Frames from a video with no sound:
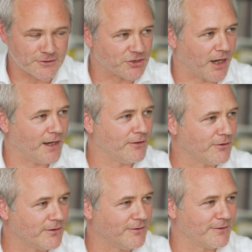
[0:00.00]
sunshine.
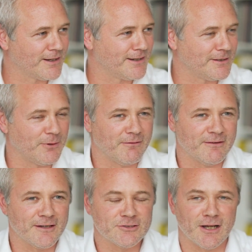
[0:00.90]
You're getting in the way of
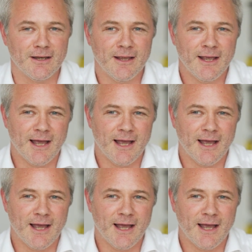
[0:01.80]
the sunshine."